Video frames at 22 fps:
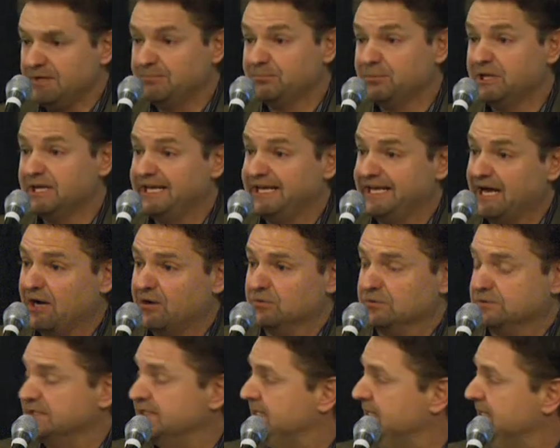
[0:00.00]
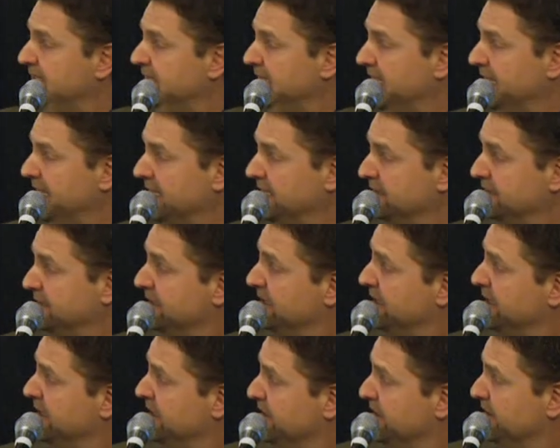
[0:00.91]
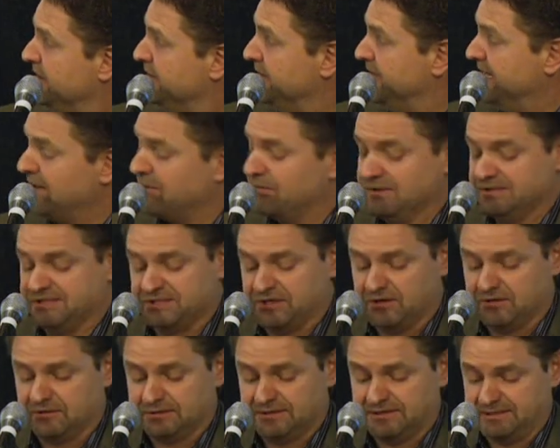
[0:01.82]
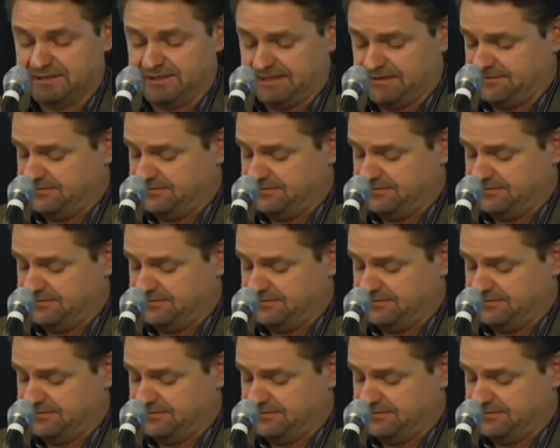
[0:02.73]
play out, and the net result